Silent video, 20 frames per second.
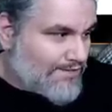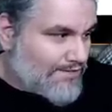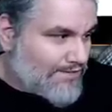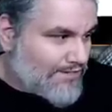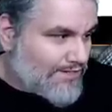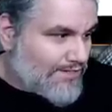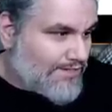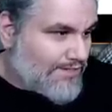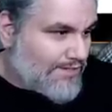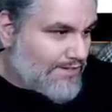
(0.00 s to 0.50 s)

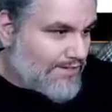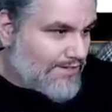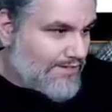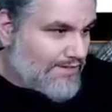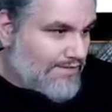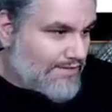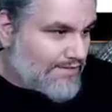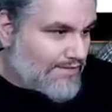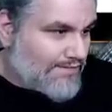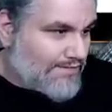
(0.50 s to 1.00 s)

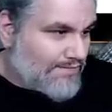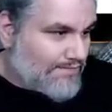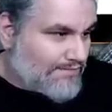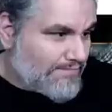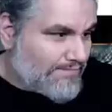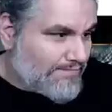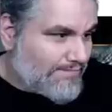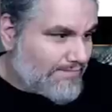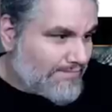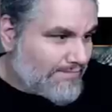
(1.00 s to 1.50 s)
Jeez.
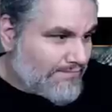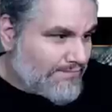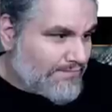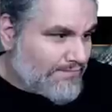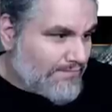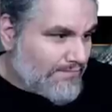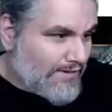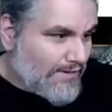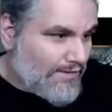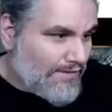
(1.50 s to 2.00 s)

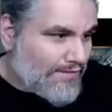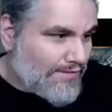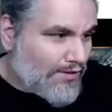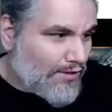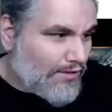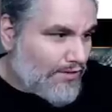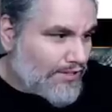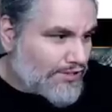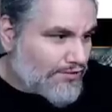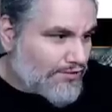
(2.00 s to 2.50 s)
We have
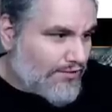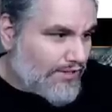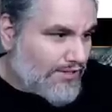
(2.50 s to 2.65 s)
Coalition uh,